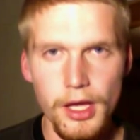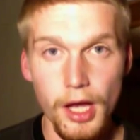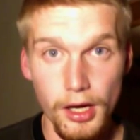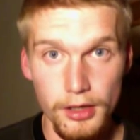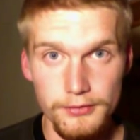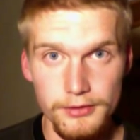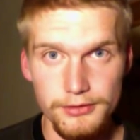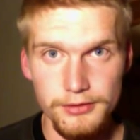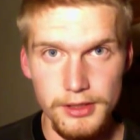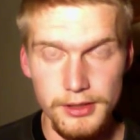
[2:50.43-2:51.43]

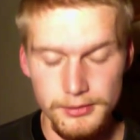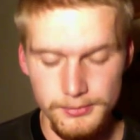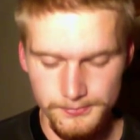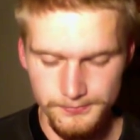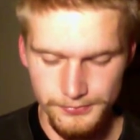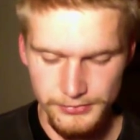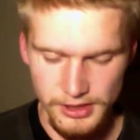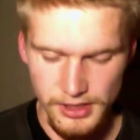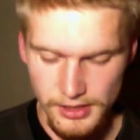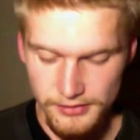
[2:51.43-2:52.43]
Aravis did it.
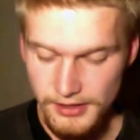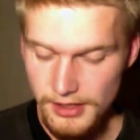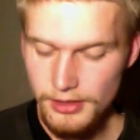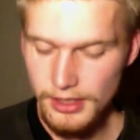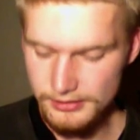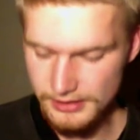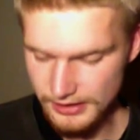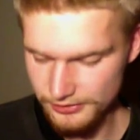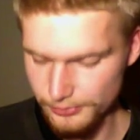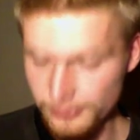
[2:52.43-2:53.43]
There at
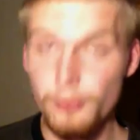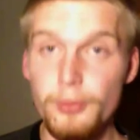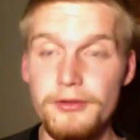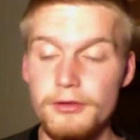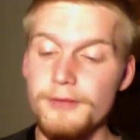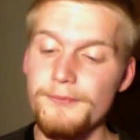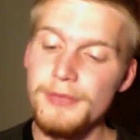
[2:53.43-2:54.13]
last was the river,